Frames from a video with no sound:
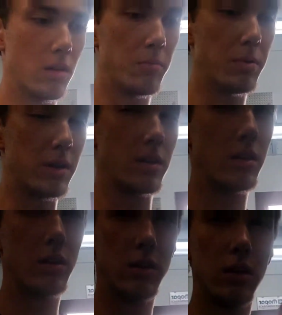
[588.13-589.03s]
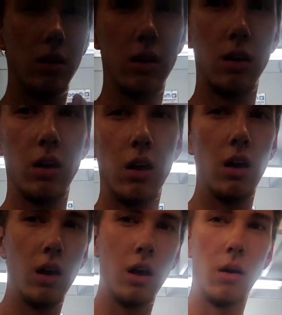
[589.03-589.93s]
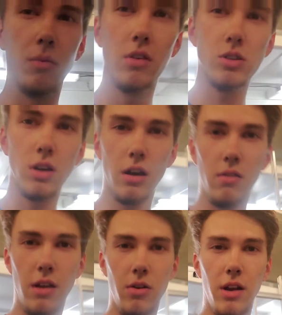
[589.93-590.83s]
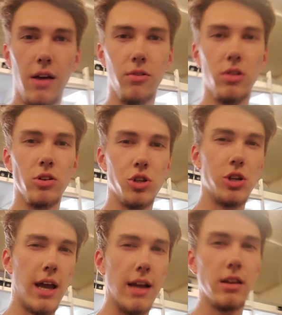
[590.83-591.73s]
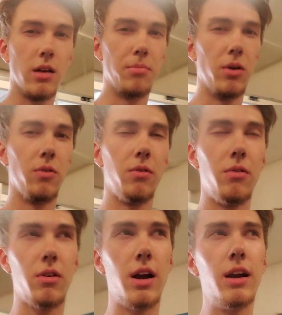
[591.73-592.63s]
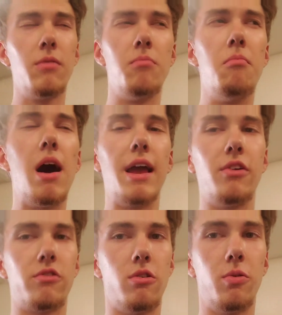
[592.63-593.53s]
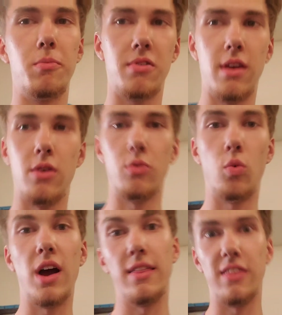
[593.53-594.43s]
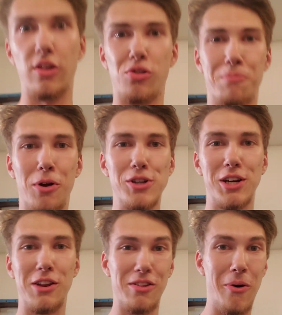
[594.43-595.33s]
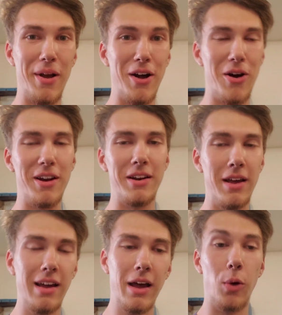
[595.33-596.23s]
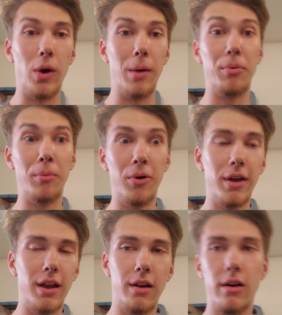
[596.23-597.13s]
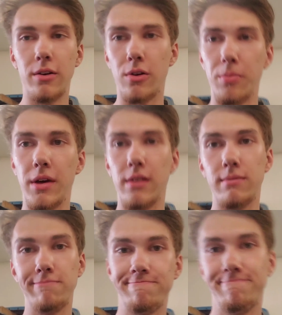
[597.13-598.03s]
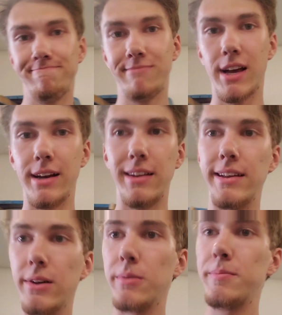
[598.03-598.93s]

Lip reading: But I'm gonna sit you guys down and have a little chat about kind of my history of the Paseo and why this project is going on and why I'm promoting it in a Honda group, that kind of deal.